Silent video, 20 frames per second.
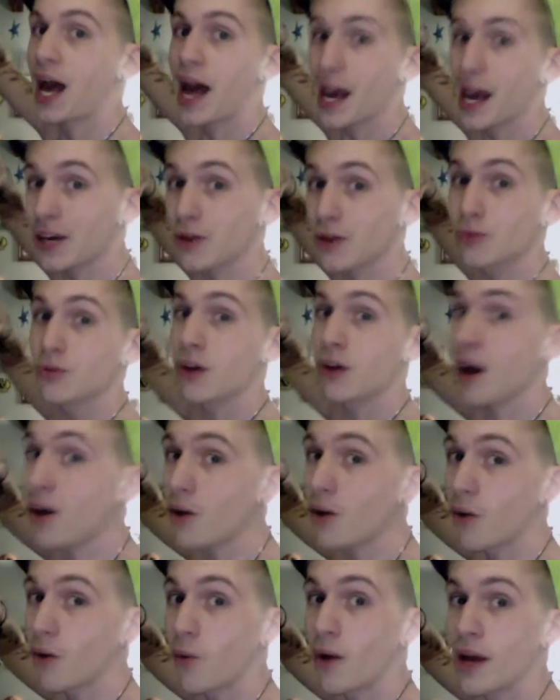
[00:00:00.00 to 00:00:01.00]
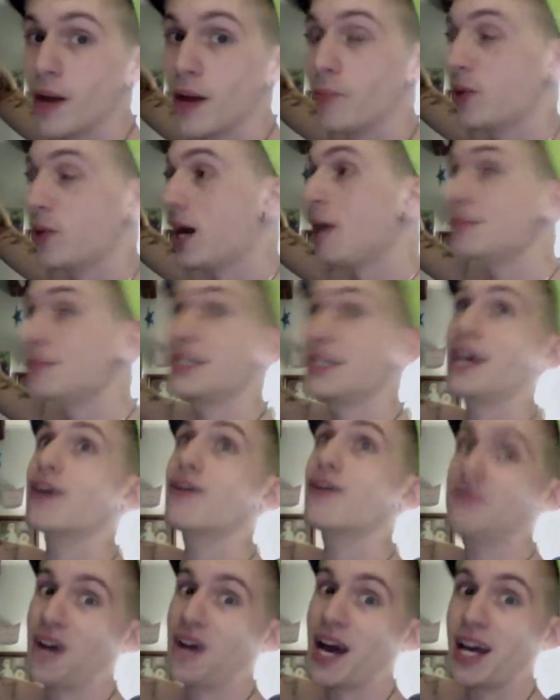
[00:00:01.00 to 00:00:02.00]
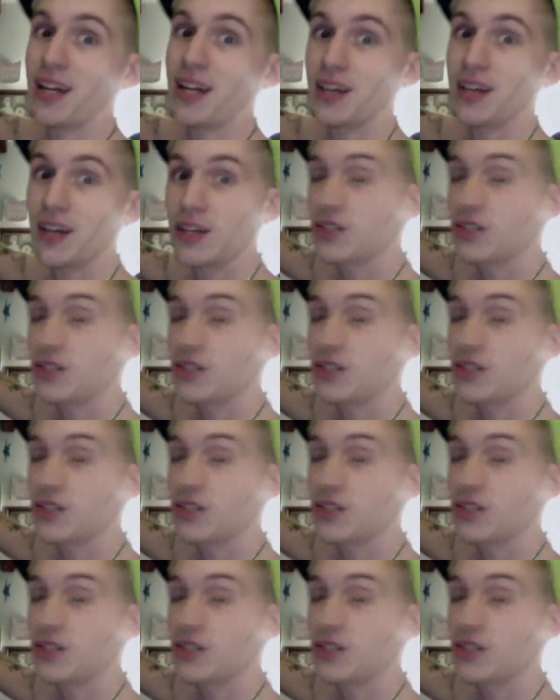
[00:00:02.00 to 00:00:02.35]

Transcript: I don't know, but I'm terrified.